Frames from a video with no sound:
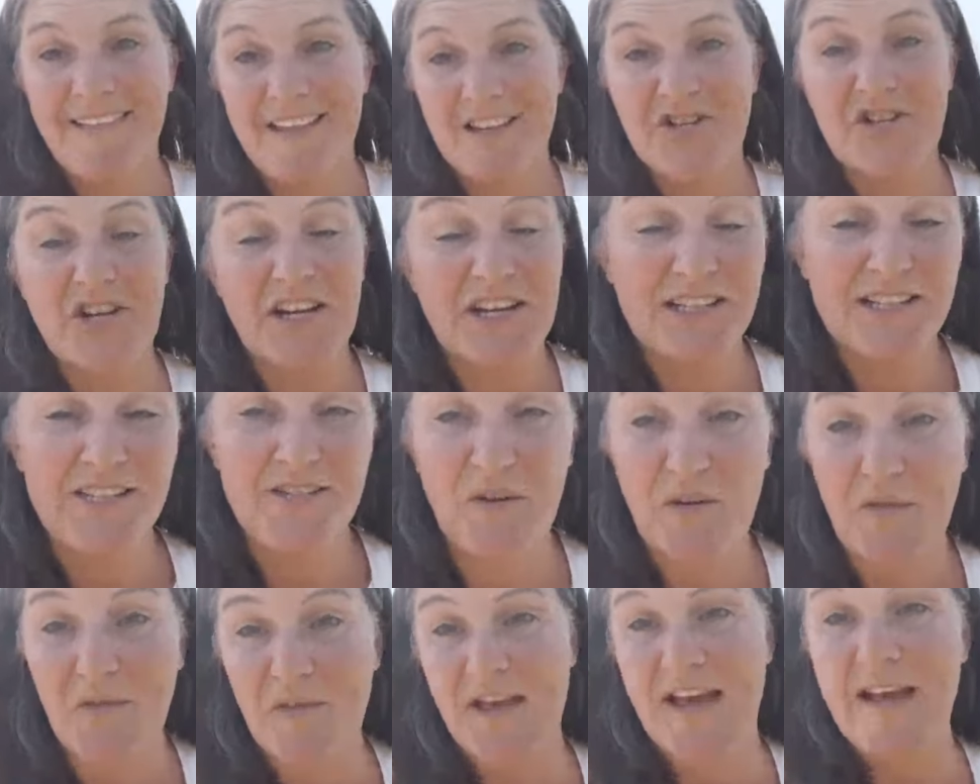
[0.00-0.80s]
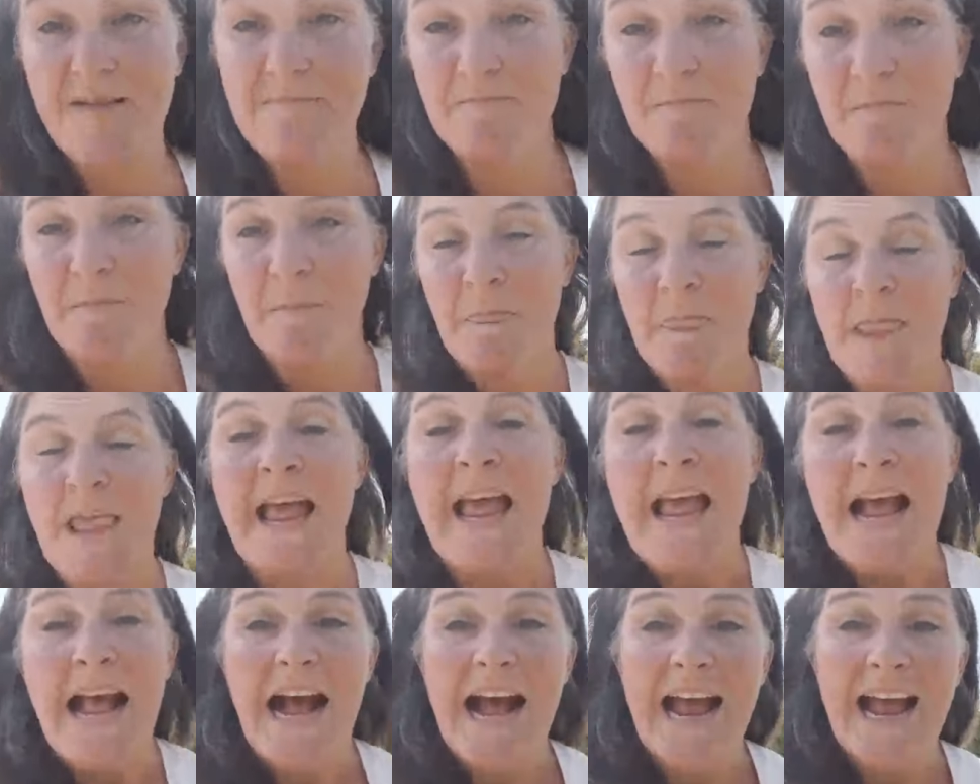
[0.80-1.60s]
and the chickens are fed,
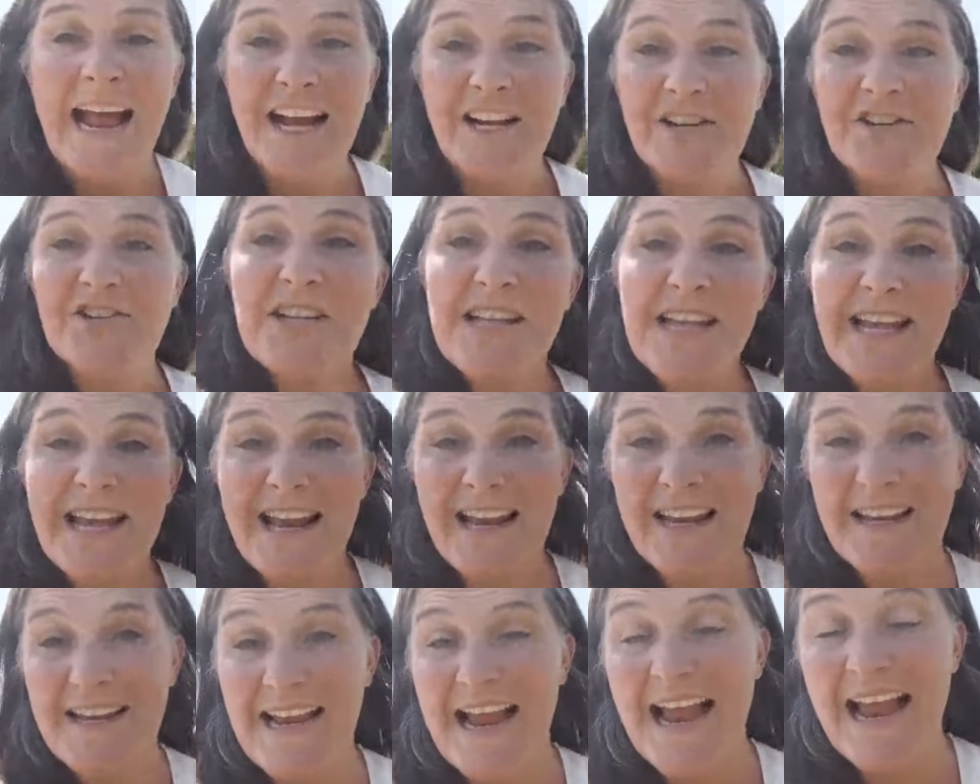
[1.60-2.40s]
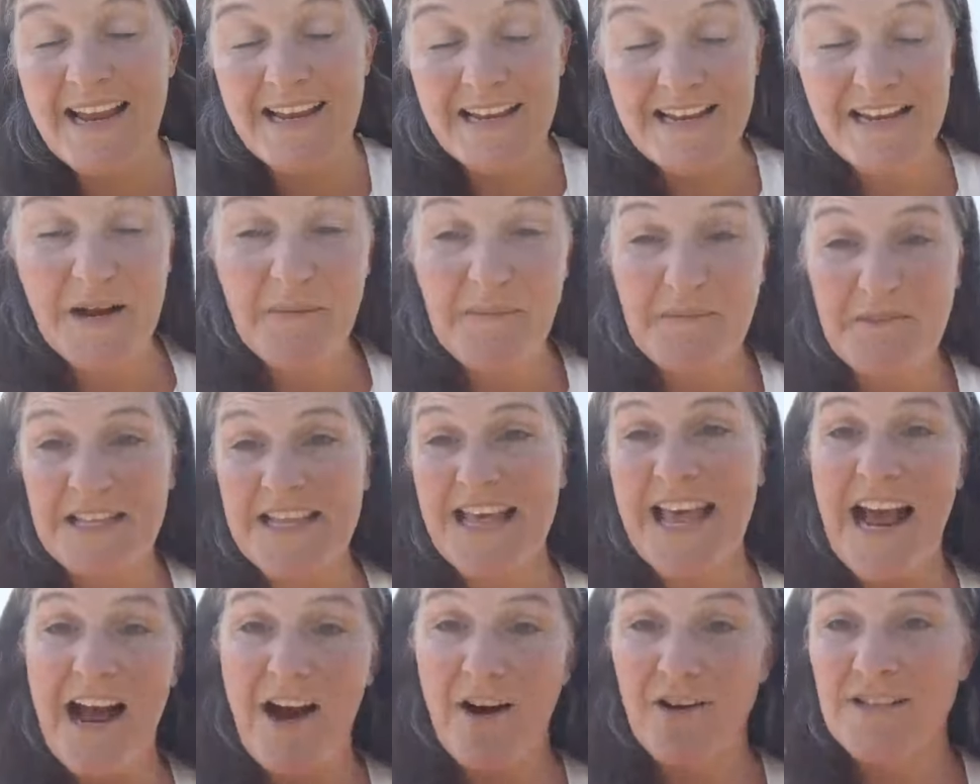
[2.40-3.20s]
I actually am heading up to
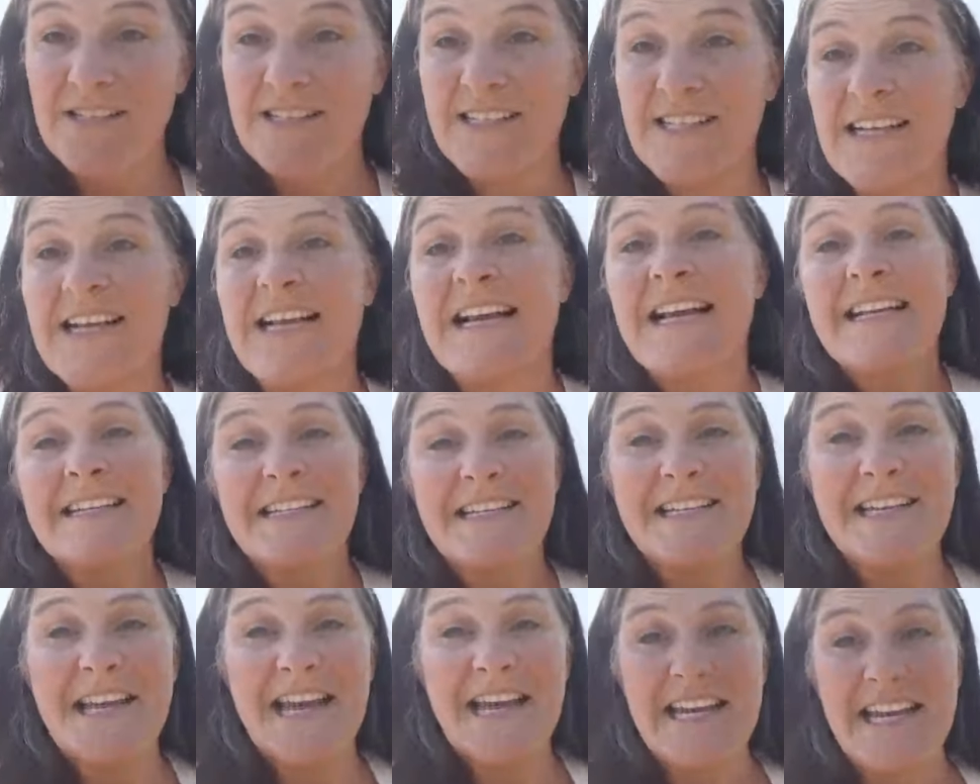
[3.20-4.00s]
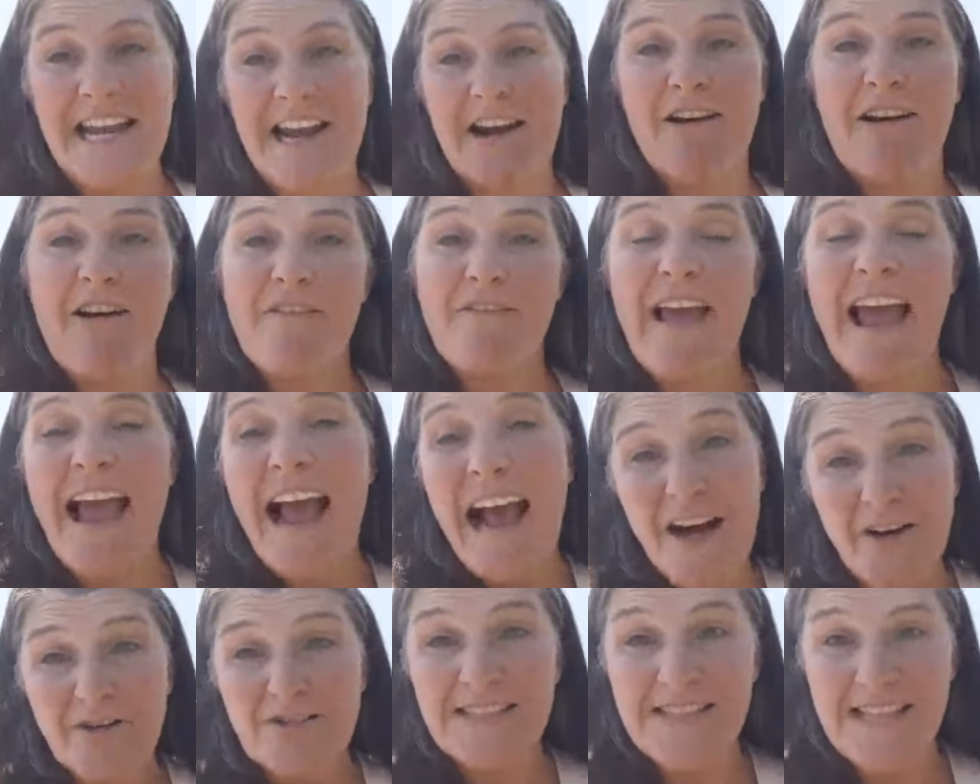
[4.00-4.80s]
the house to take care of
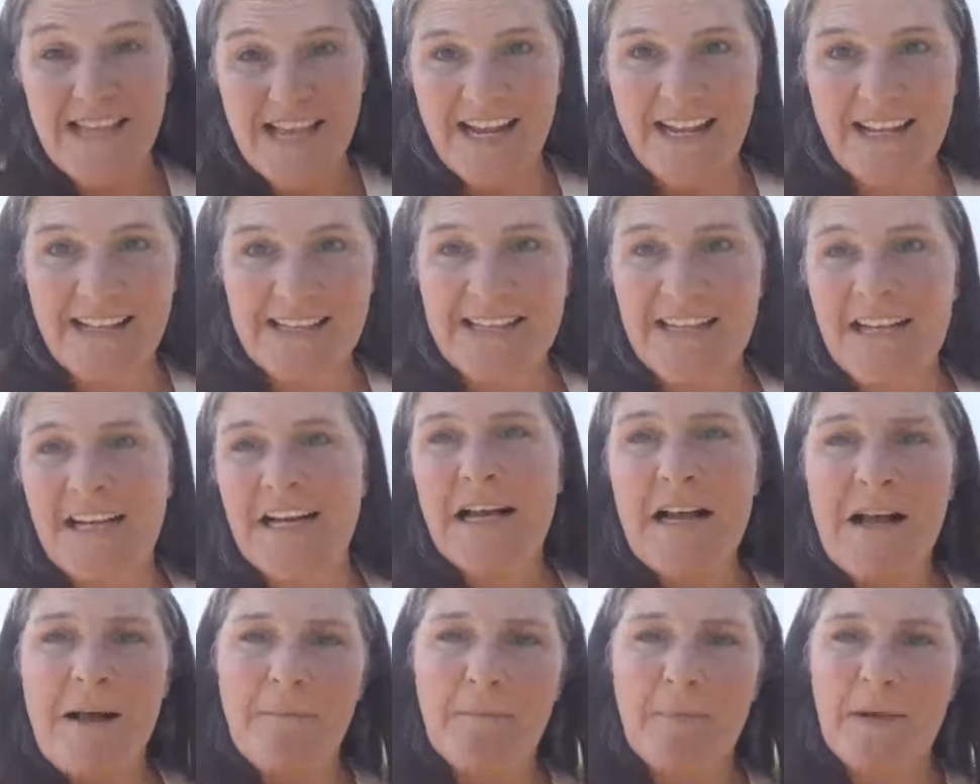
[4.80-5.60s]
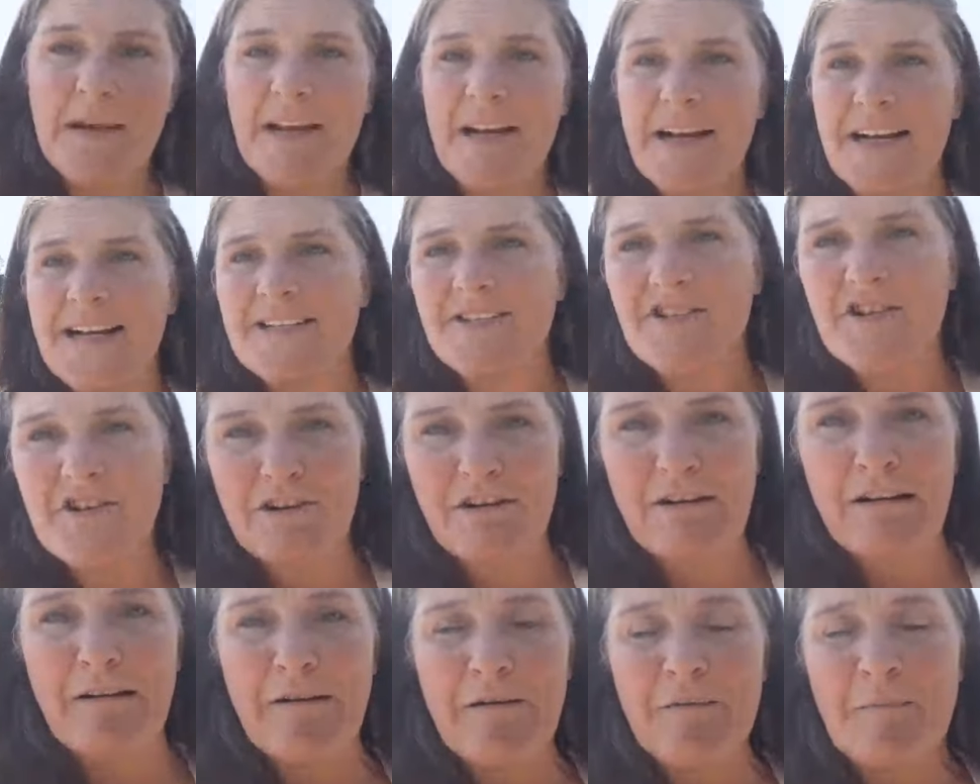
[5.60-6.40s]
house things because, you
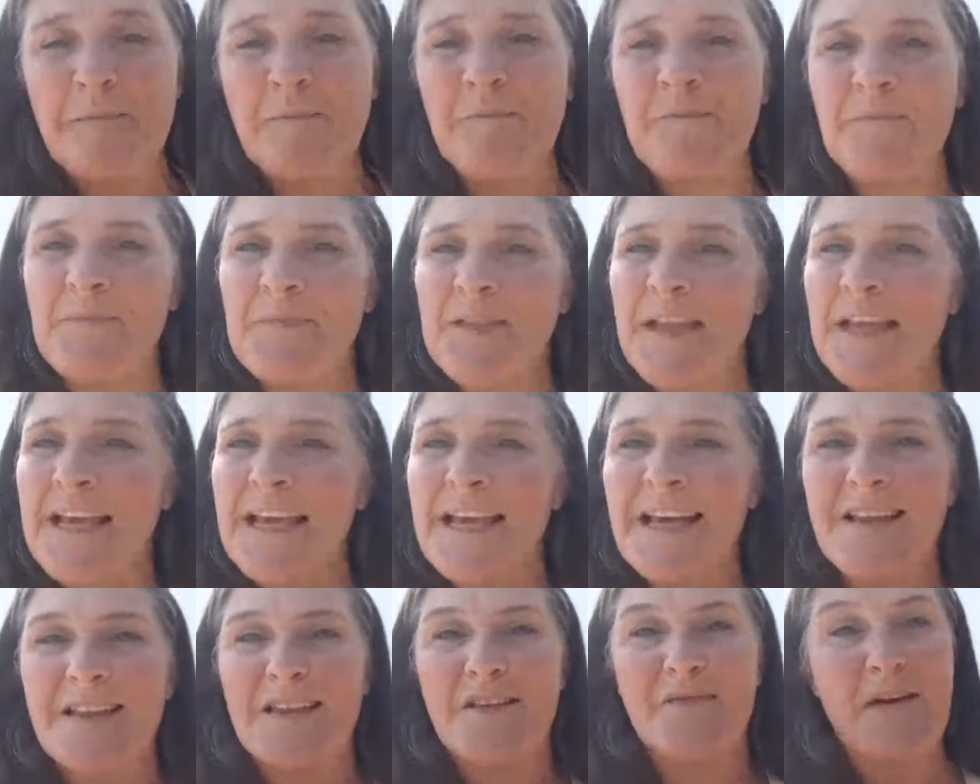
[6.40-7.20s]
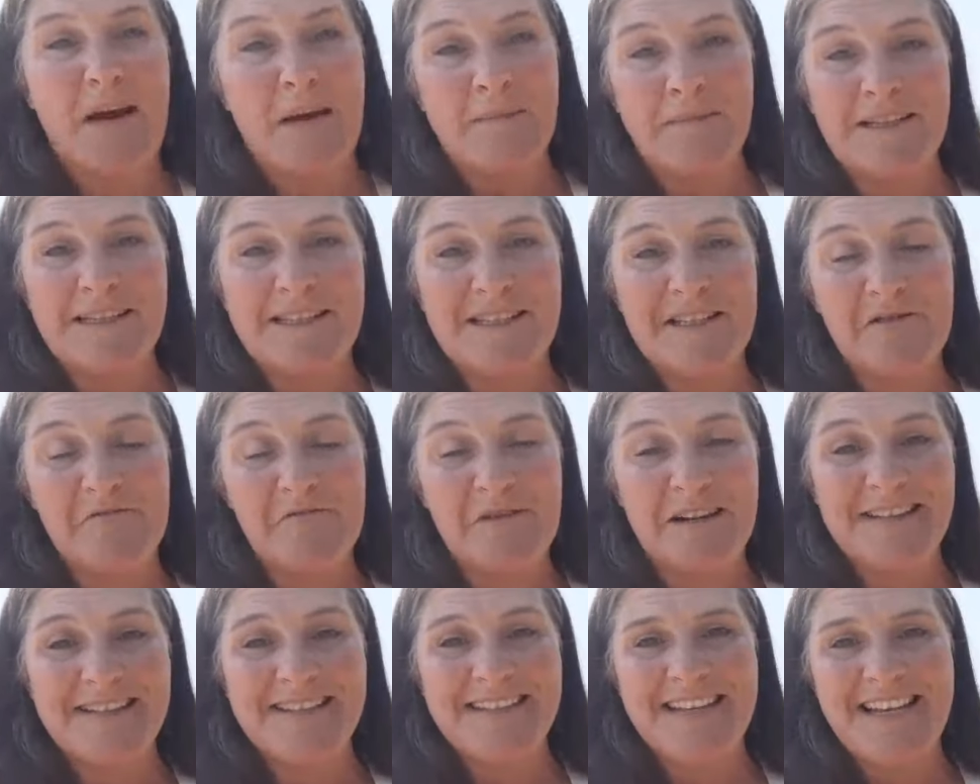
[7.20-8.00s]
know, the family still
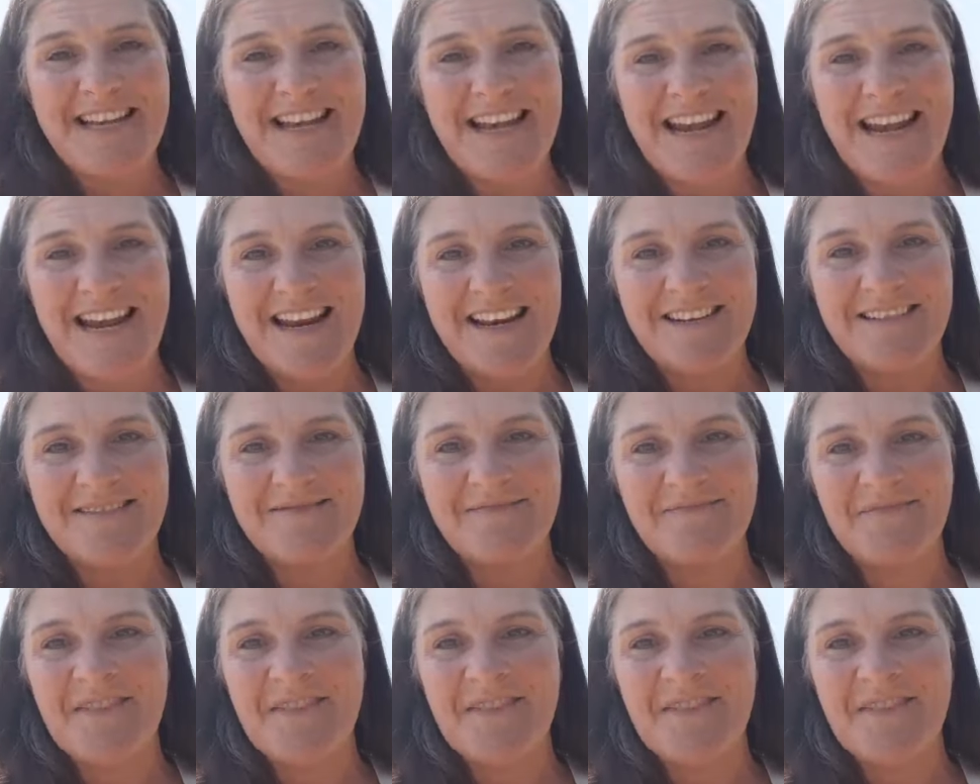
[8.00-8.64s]
wants to eat.